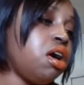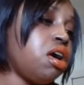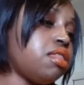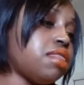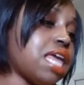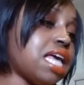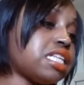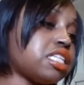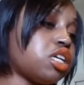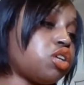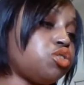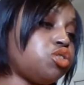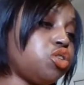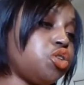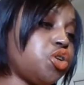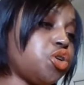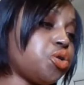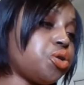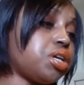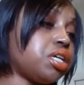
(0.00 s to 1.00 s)
That's on New
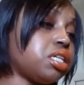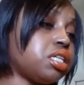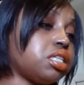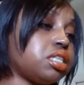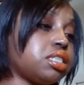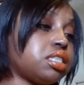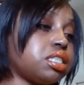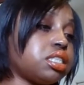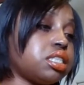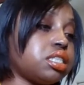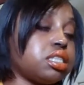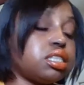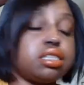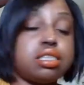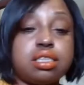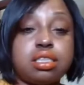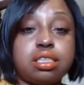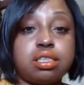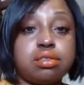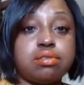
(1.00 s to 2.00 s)
York
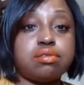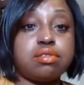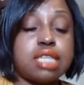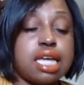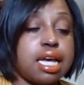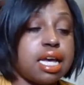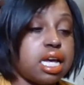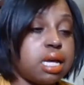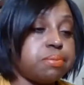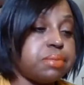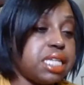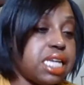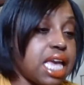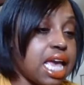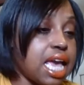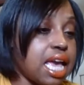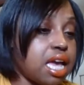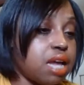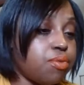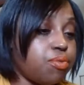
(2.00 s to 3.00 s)
Times. He
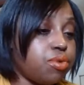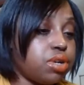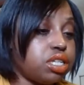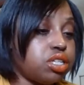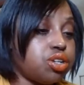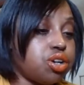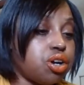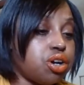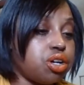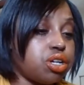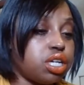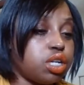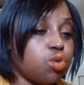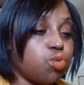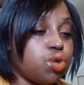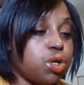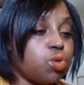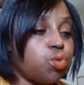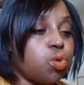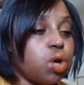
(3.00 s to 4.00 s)
had one daughter and
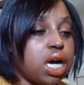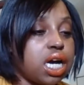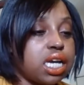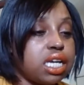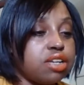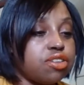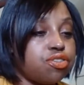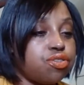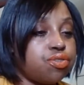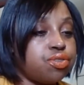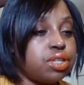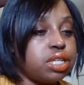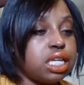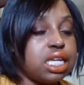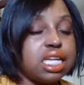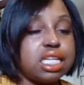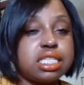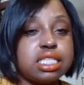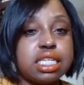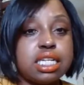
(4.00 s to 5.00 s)
one wife.
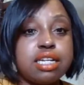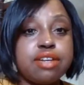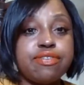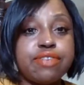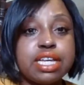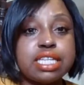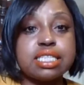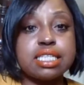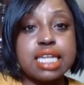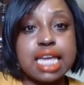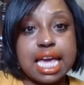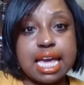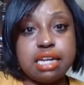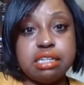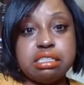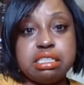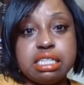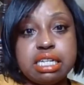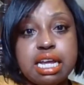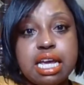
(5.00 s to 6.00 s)
It's an
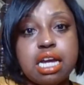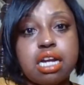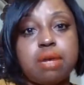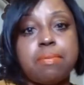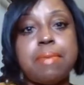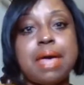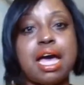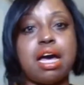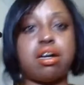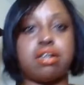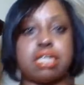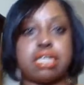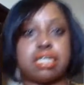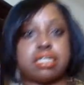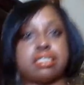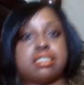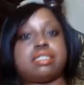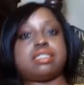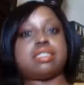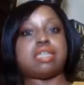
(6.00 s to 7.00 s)
investigation about it.
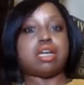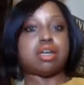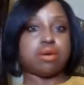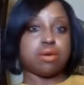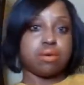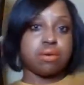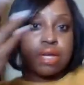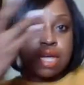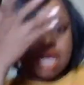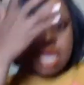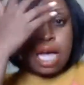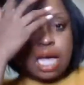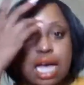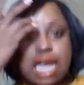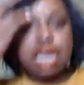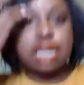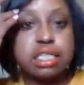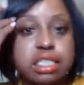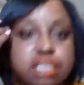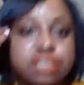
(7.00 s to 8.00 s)
So
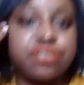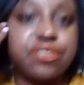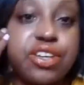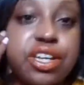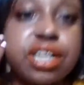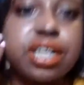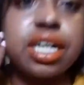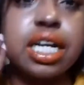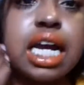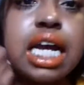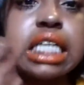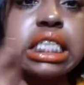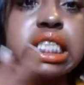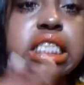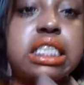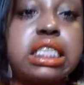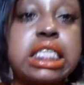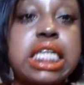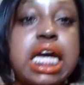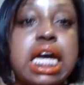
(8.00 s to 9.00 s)
I just figure I
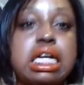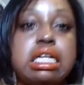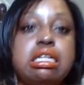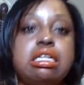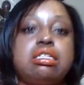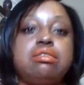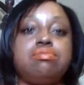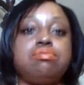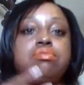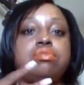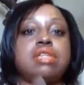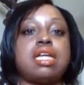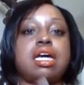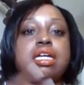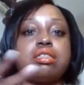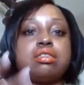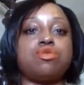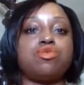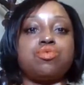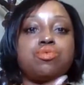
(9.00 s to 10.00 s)
just kind of
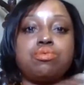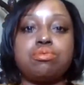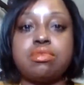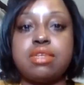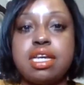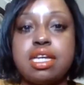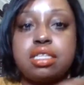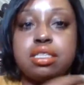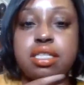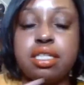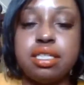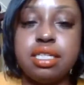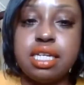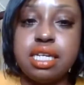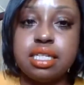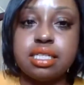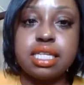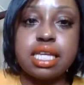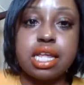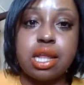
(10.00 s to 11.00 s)
not get into
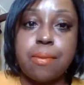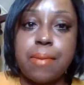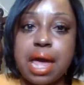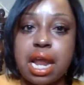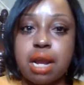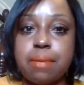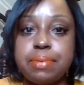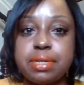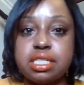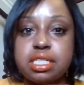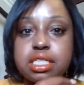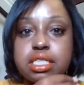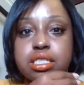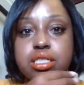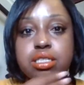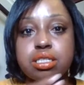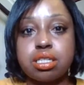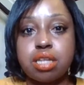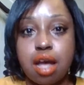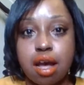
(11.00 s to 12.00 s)
detail about it, but just
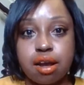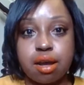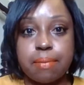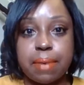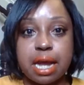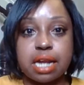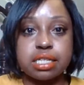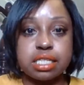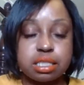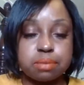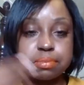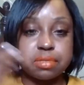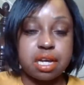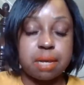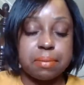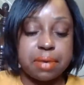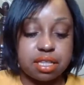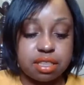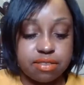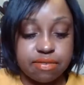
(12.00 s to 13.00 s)
talk about it. I'm
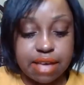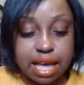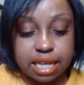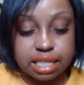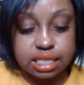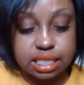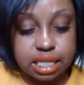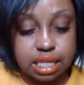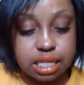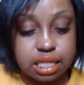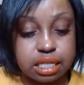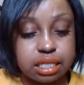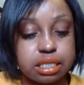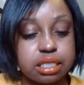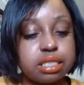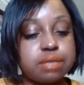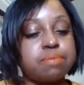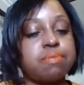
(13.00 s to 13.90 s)
talking about the vaccine.